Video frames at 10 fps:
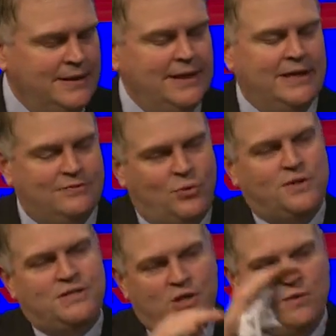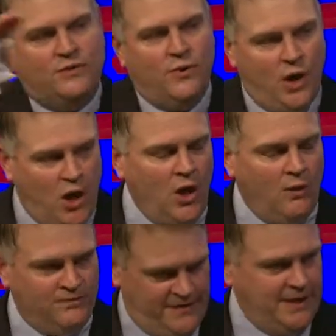And of course, the
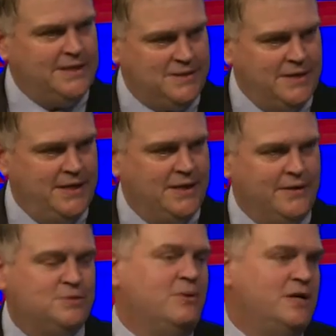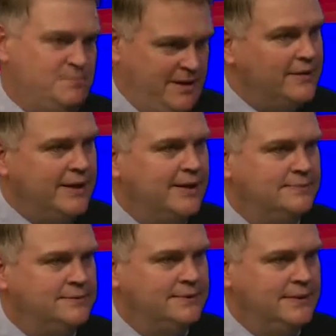overall fix here is prosperity.
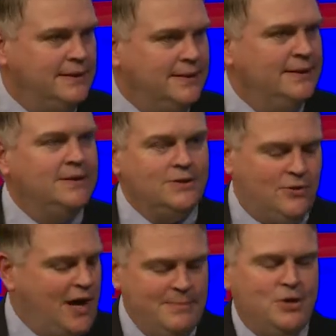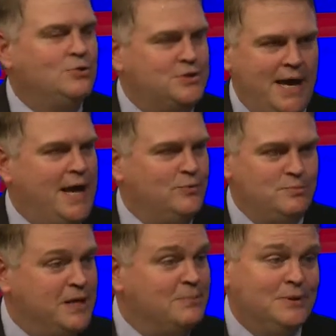Crime goes down
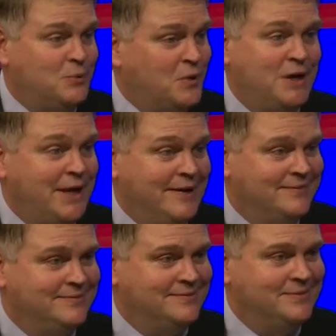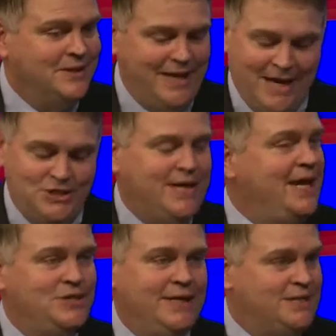when people are working.
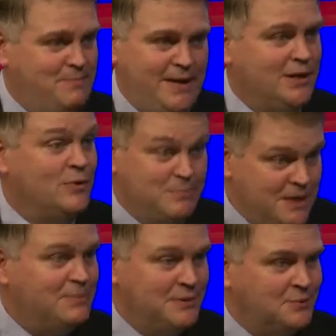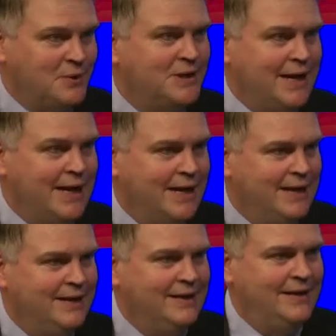Education gets better when people are working.
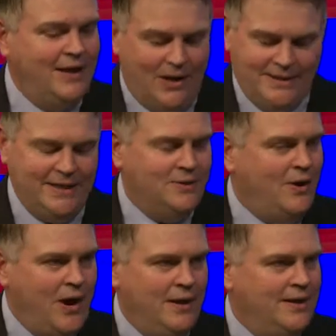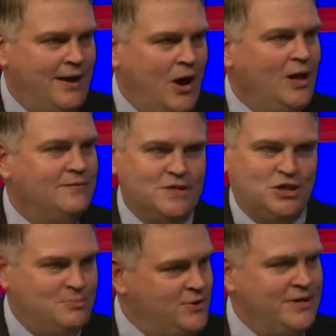All of us,
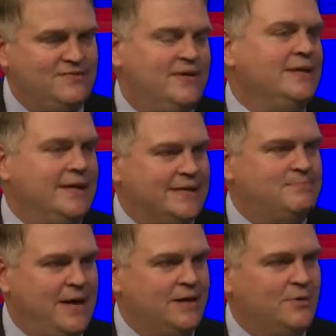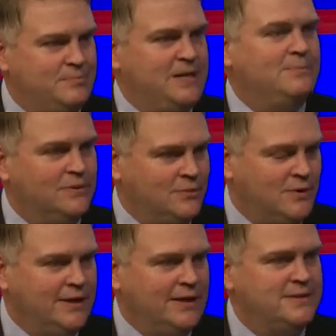community feeling gets better when people are working.